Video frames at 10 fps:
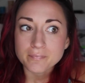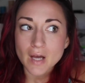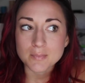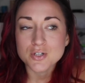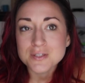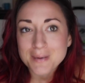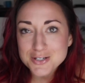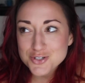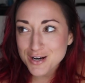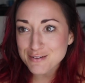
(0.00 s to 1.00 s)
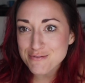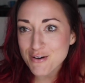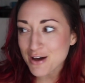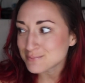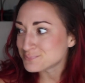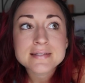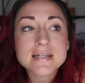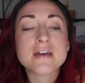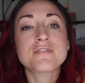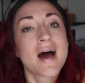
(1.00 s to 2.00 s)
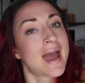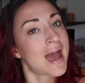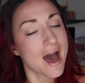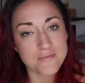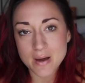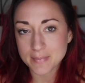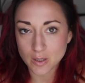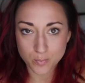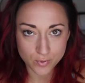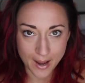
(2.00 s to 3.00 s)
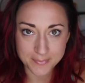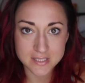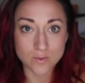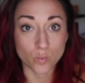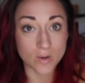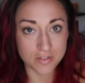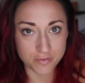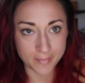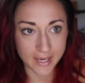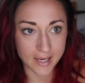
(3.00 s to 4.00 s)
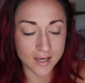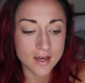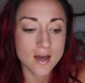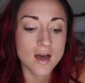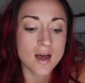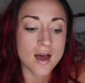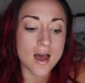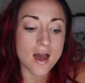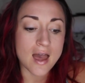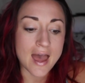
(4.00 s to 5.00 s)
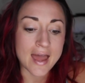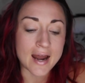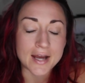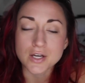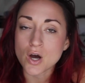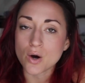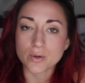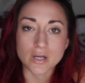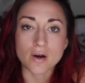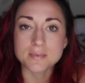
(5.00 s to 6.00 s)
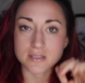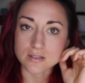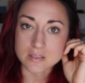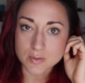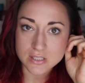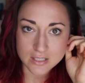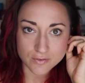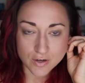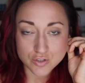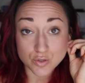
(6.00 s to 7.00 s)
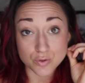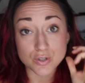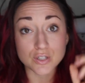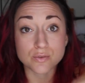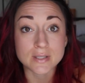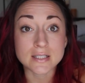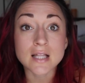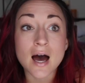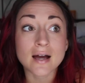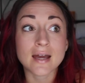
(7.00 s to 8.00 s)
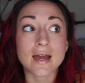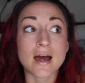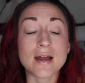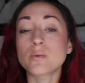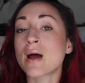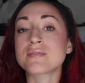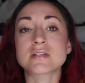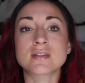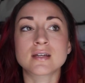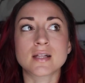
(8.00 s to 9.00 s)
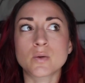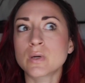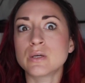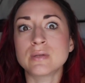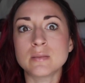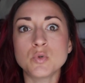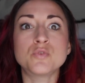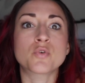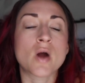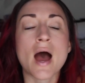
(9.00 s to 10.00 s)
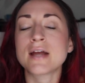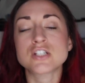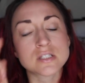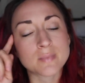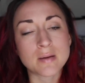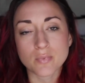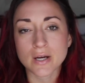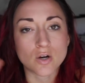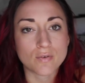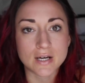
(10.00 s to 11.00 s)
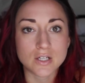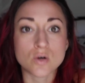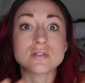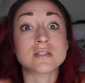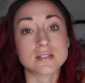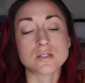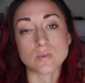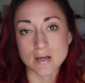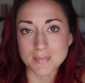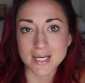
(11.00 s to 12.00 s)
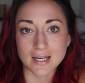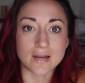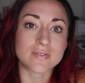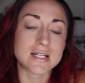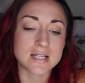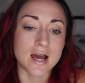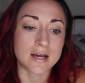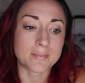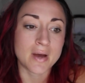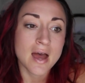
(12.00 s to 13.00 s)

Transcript: I'm losing my train of thought. If I have my meal prepped with me and I know, you know, I'm still supposed to eat around 2:30, 3 o'clock, I don't have to think like, what are you in the mood for? My brain already knows this is what I'm eating at that time.